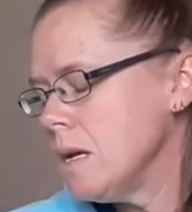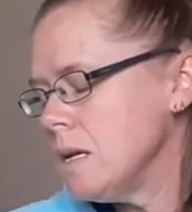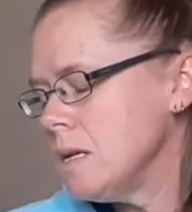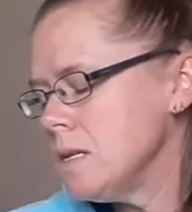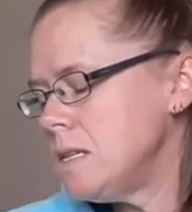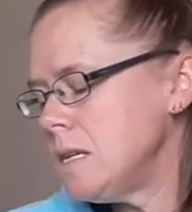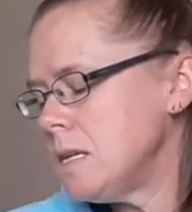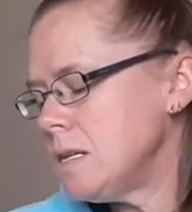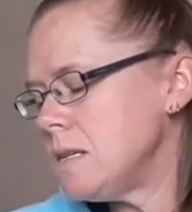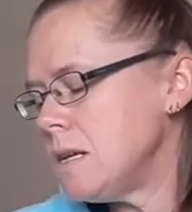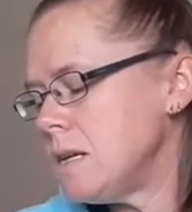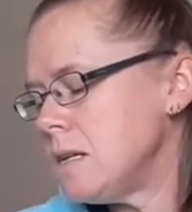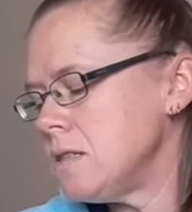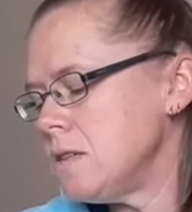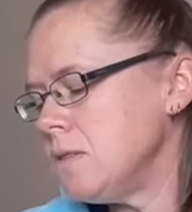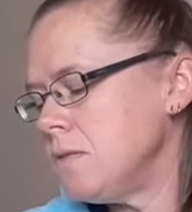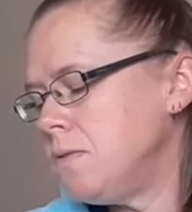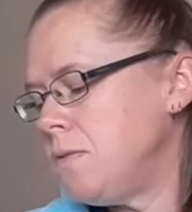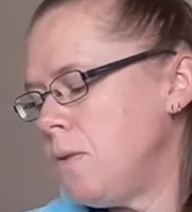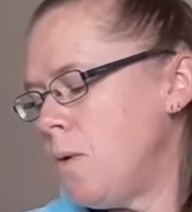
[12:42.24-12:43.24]

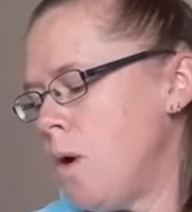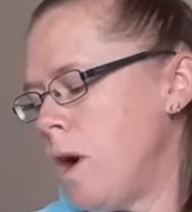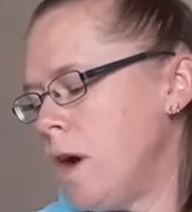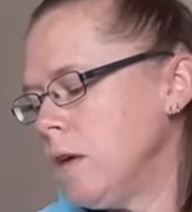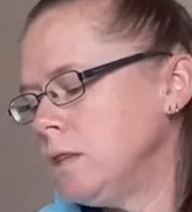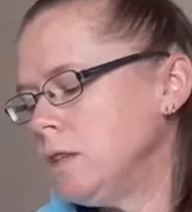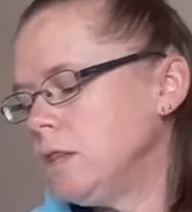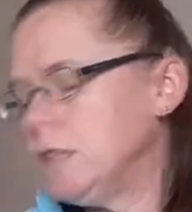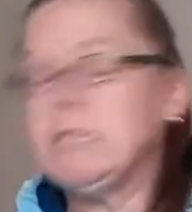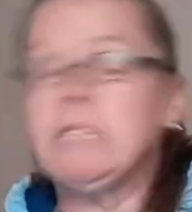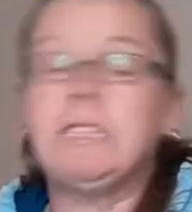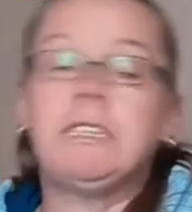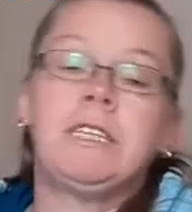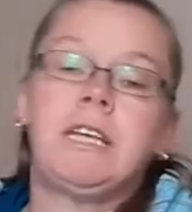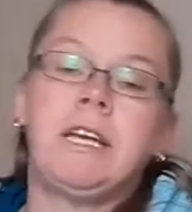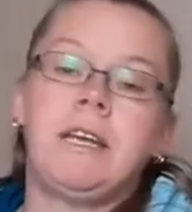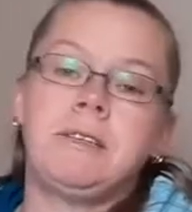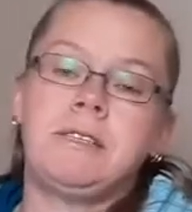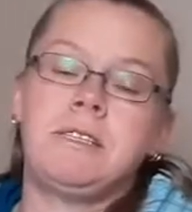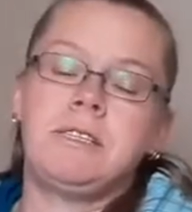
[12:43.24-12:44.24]

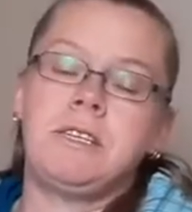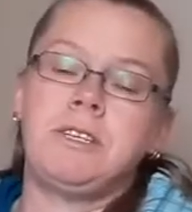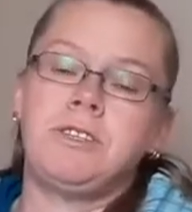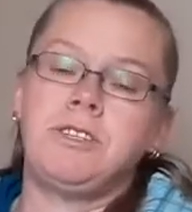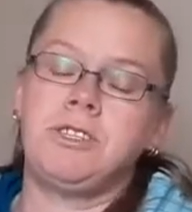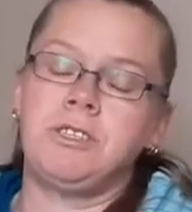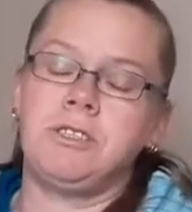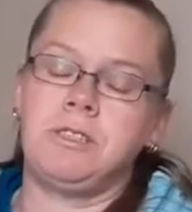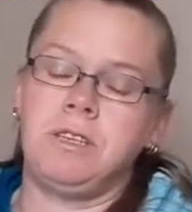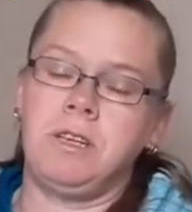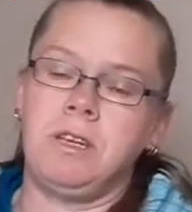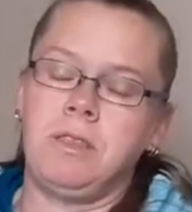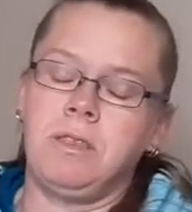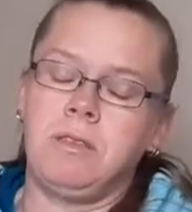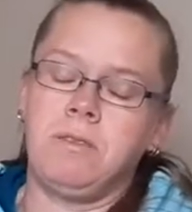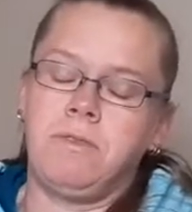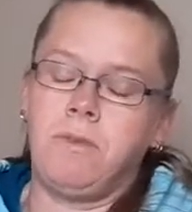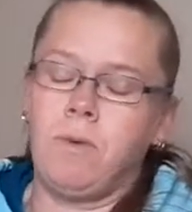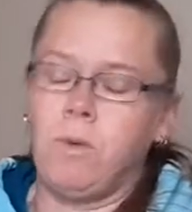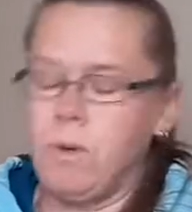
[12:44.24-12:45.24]
$6,410 stitches in
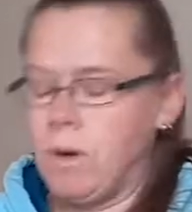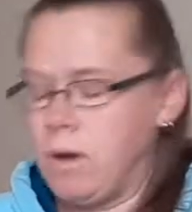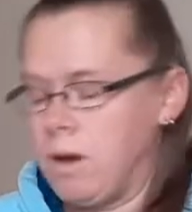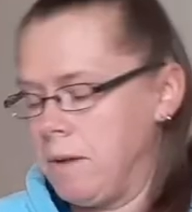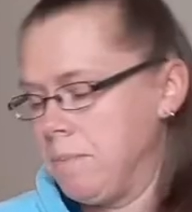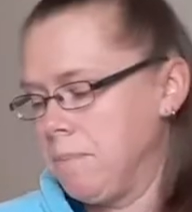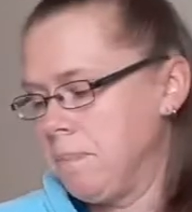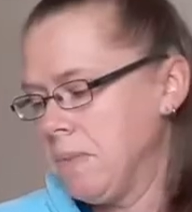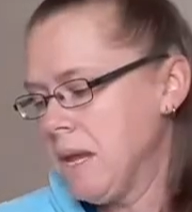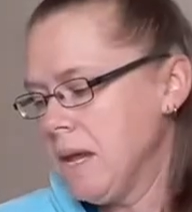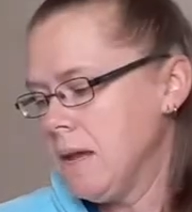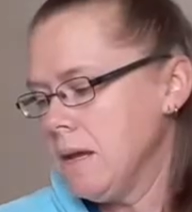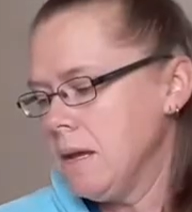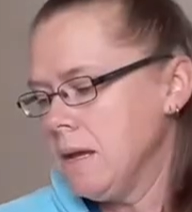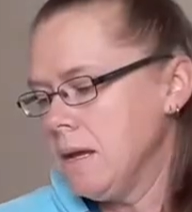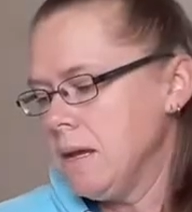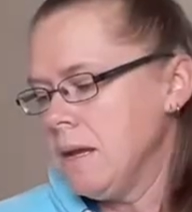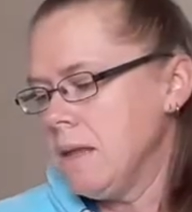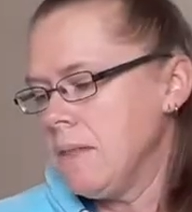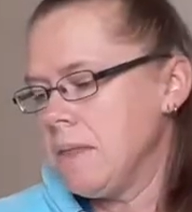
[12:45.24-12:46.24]
the fortnight.
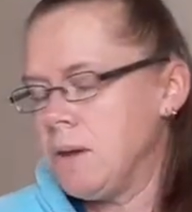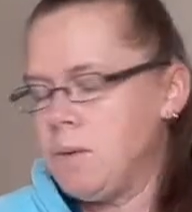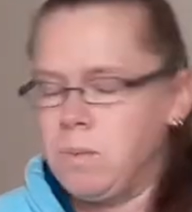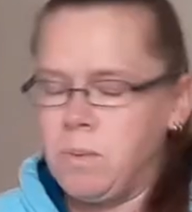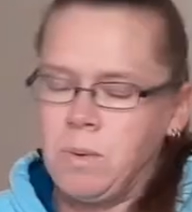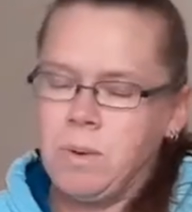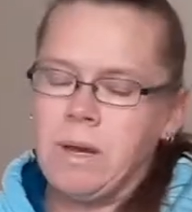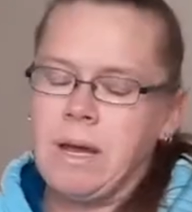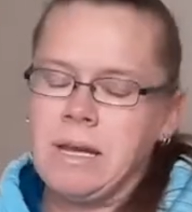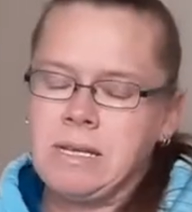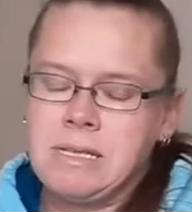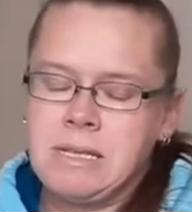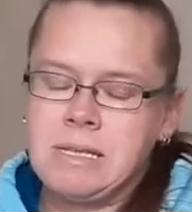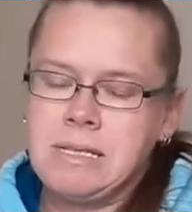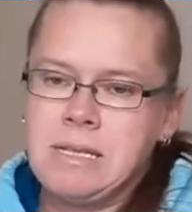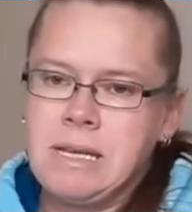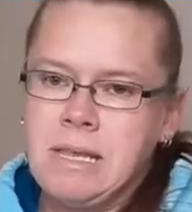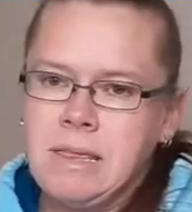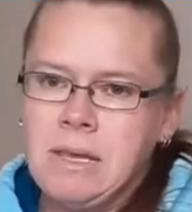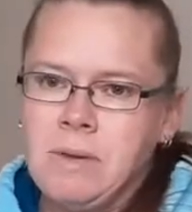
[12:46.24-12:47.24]
There were, as I
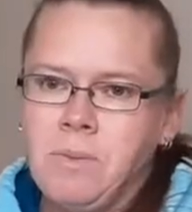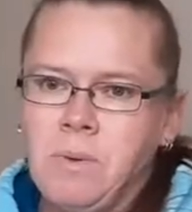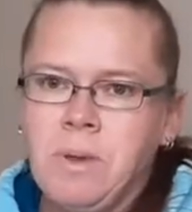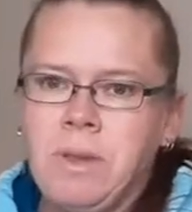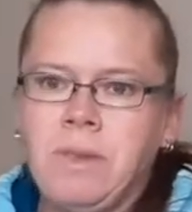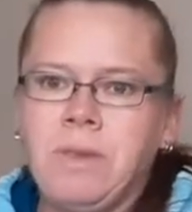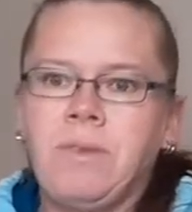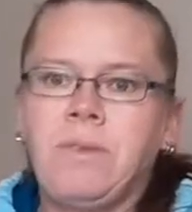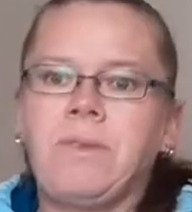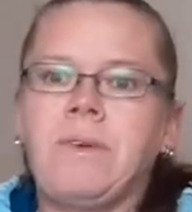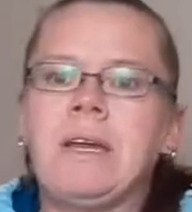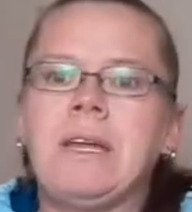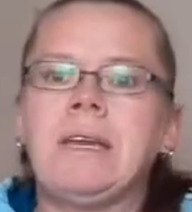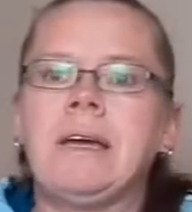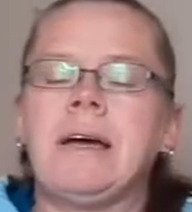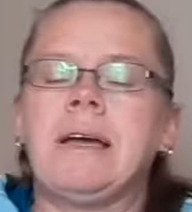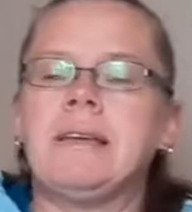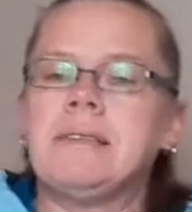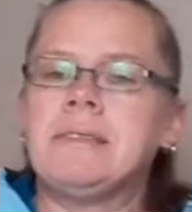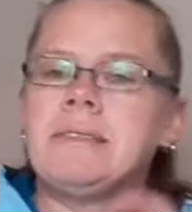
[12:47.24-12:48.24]
said, there were the 3
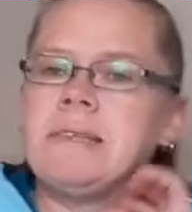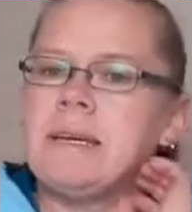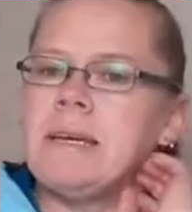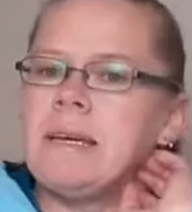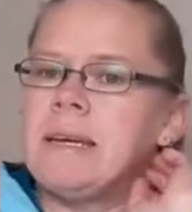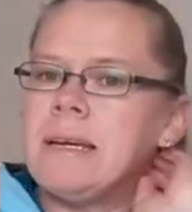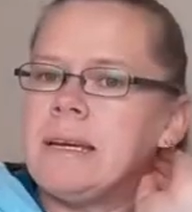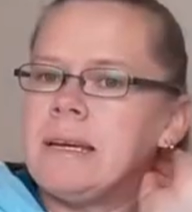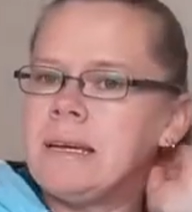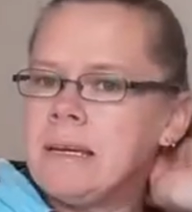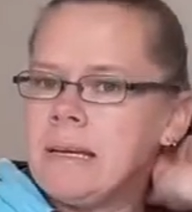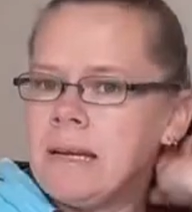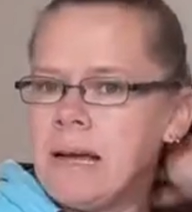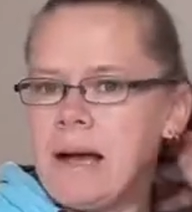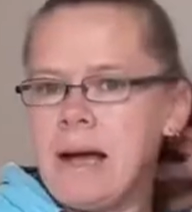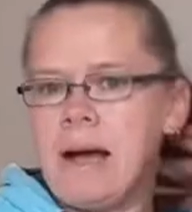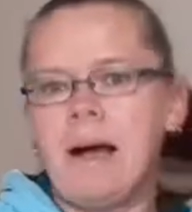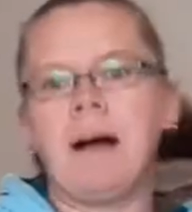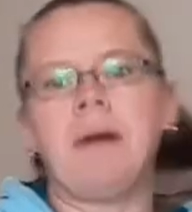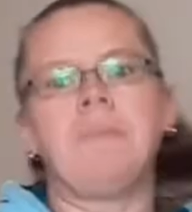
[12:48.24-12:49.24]
days there.
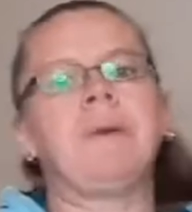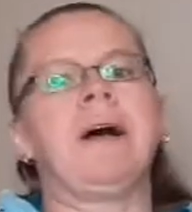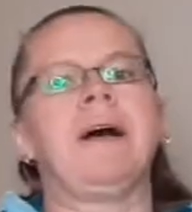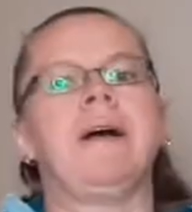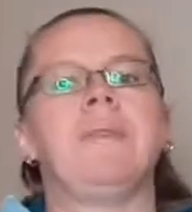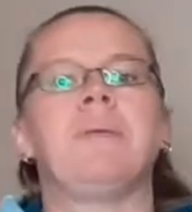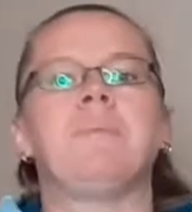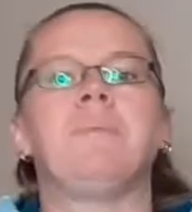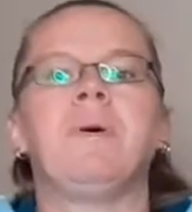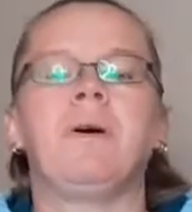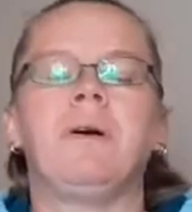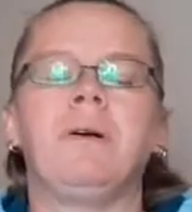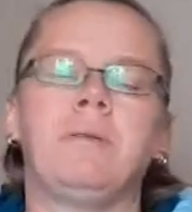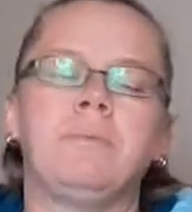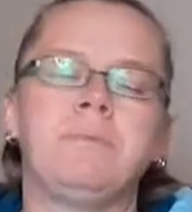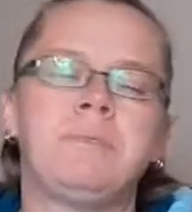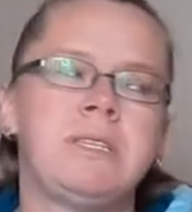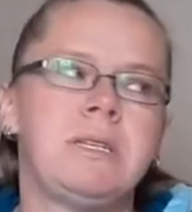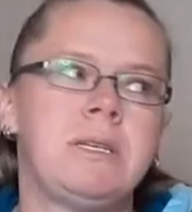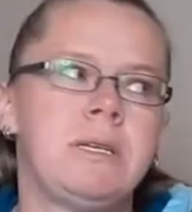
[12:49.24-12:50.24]
I had the
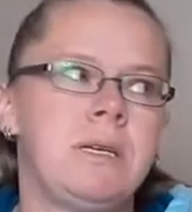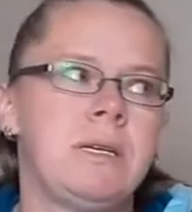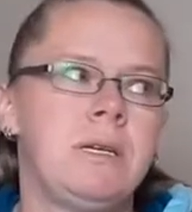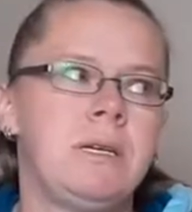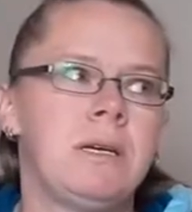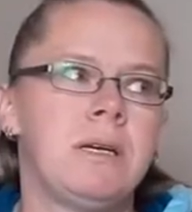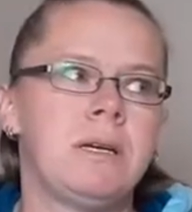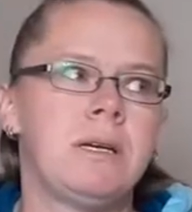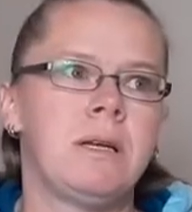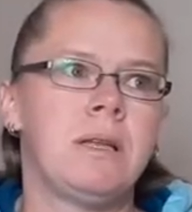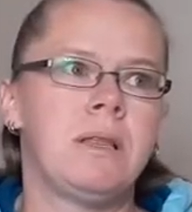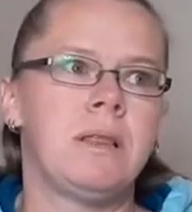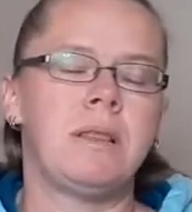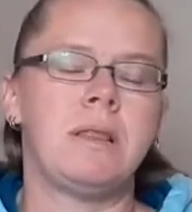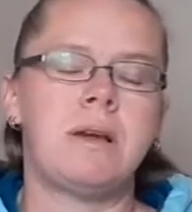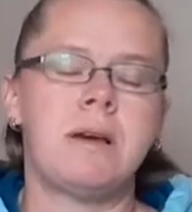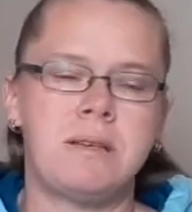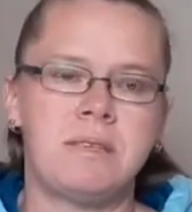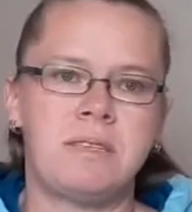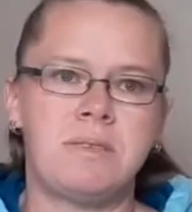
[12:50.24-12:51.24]
biopsy
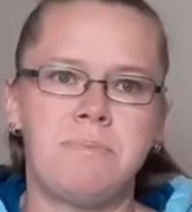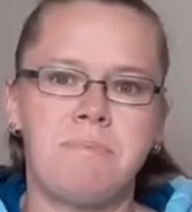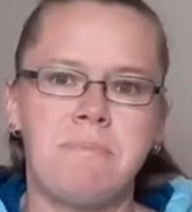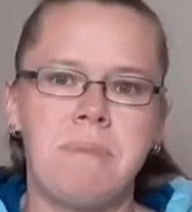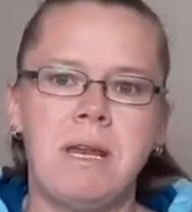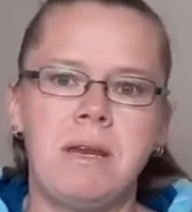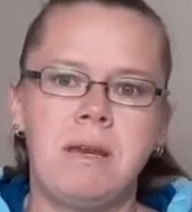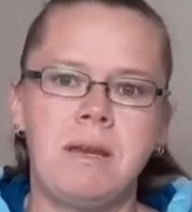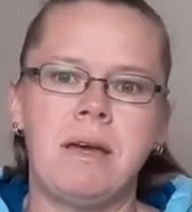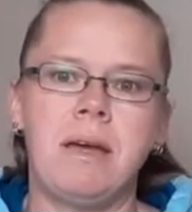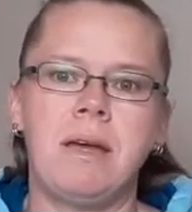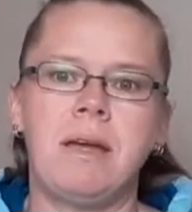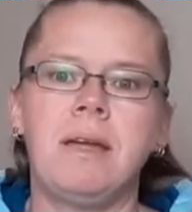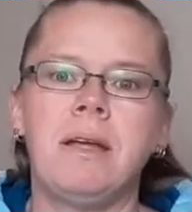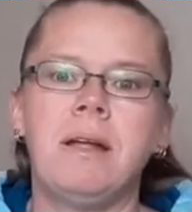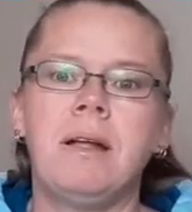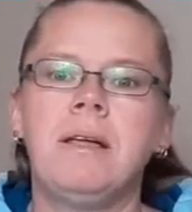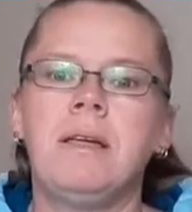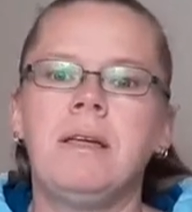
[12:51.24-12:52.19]
last Monday,